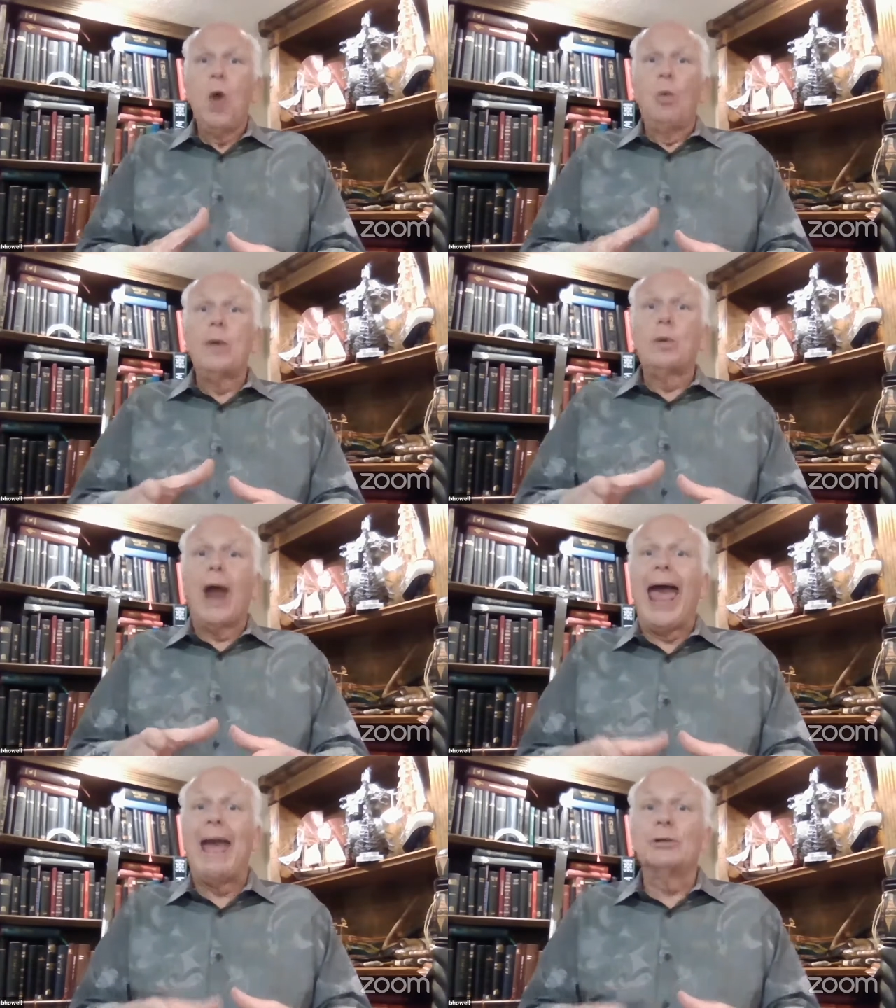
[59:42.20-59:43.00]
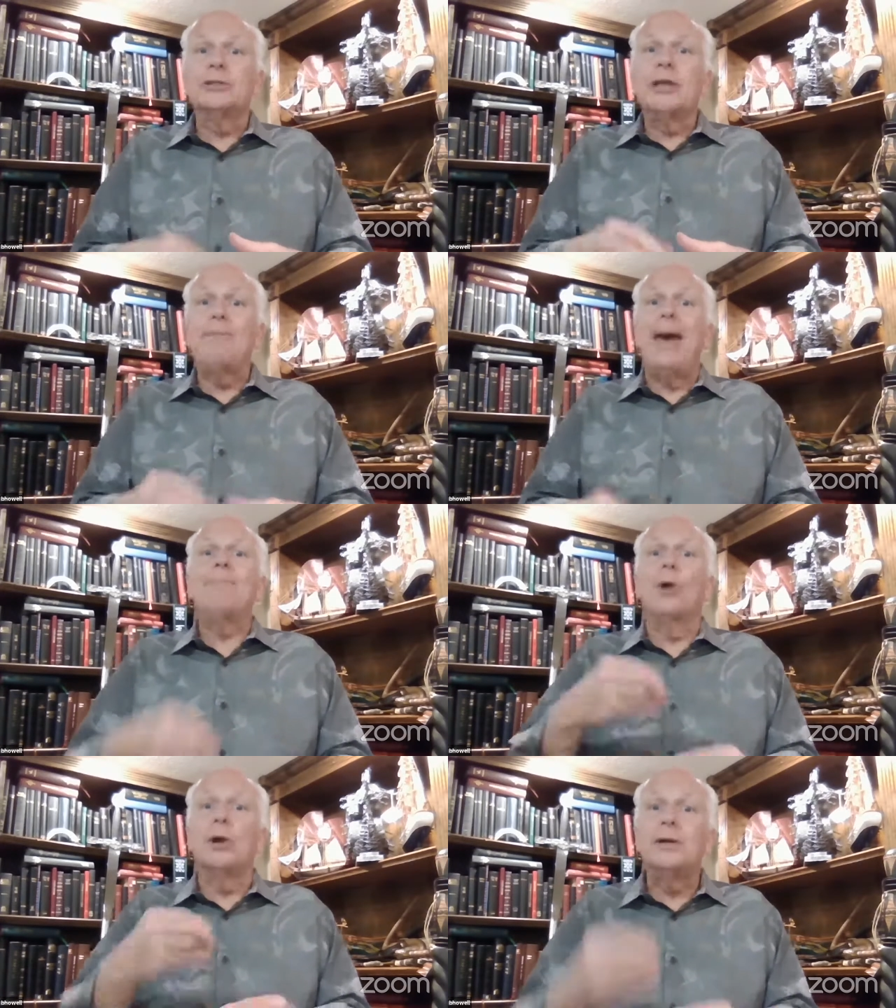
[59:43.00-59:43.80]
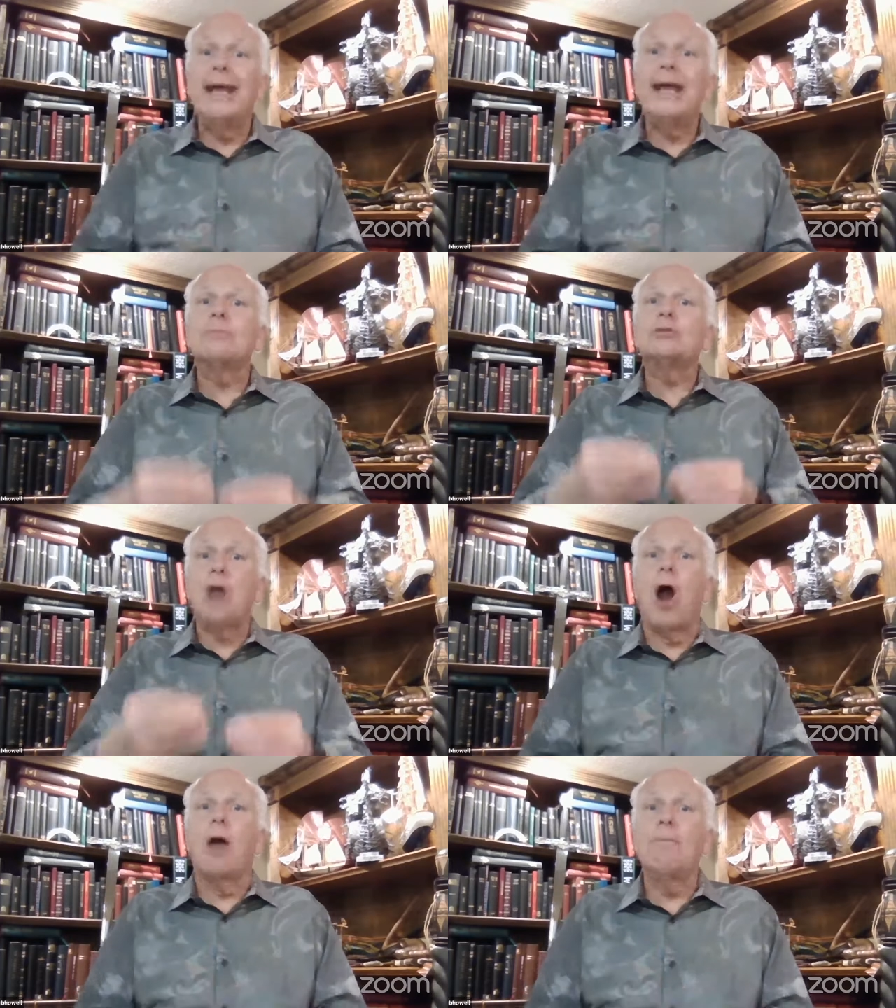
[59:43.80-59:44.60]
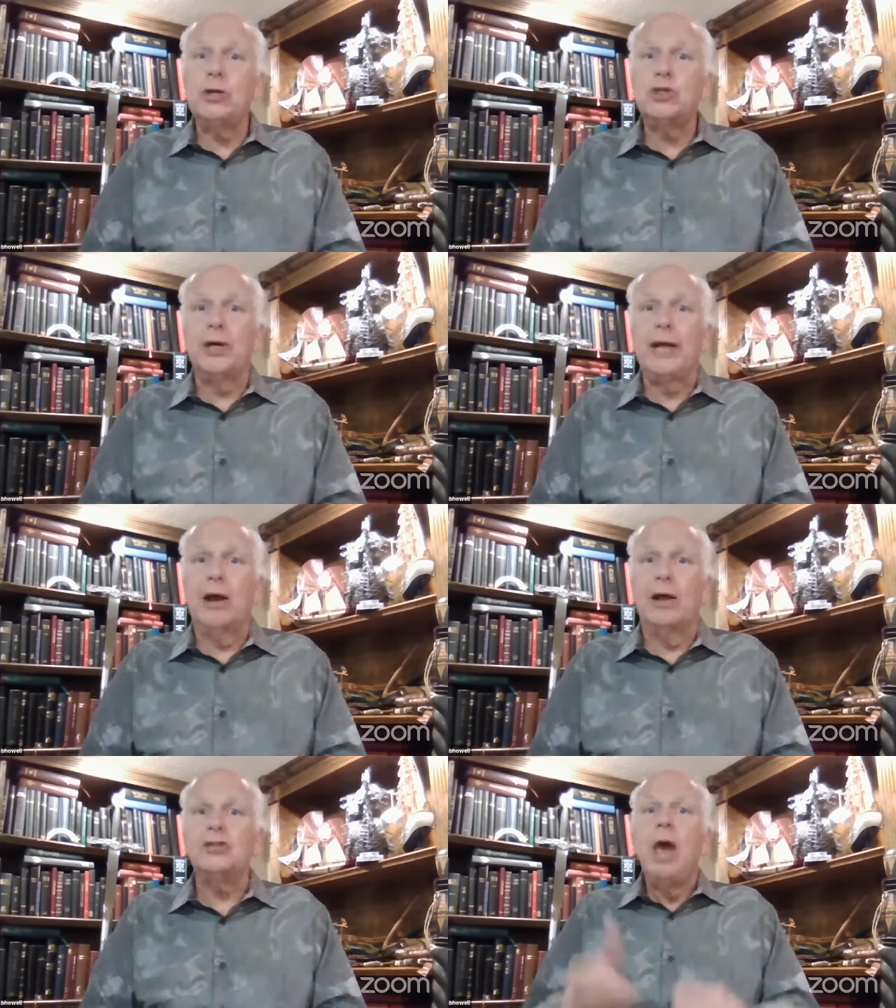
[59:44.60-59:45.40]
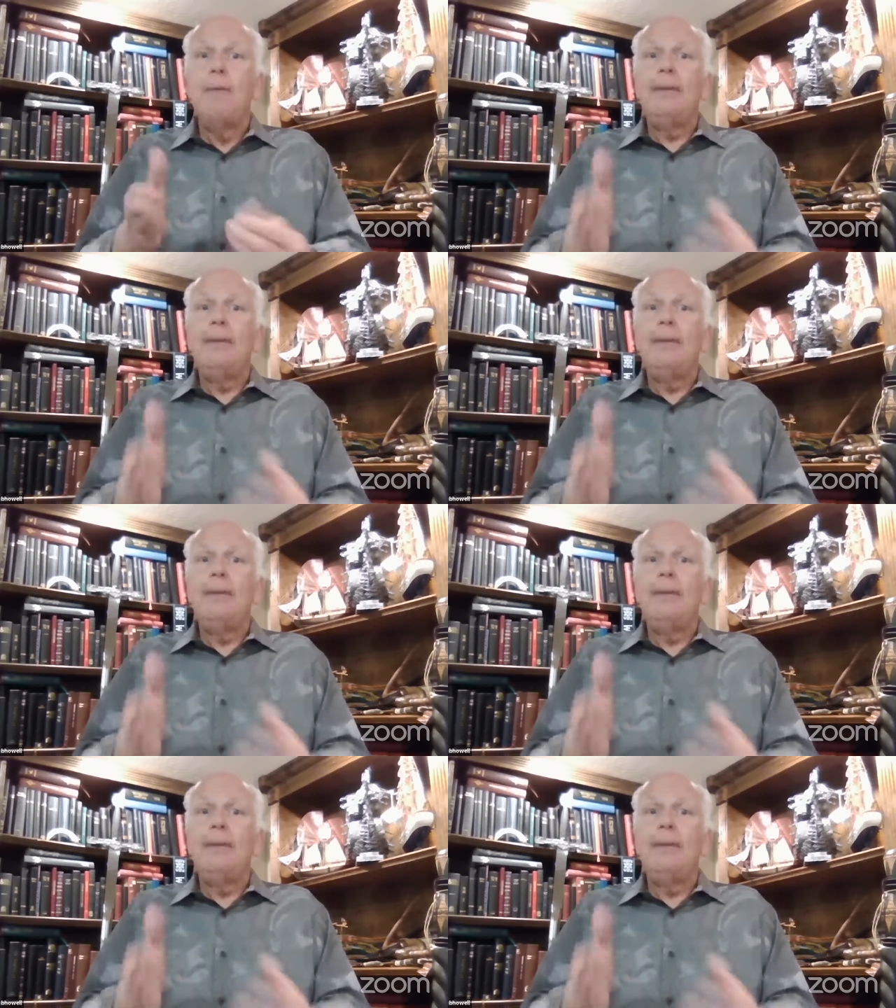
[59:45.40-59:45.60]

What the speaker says: We were able to pay per diems to our missionaries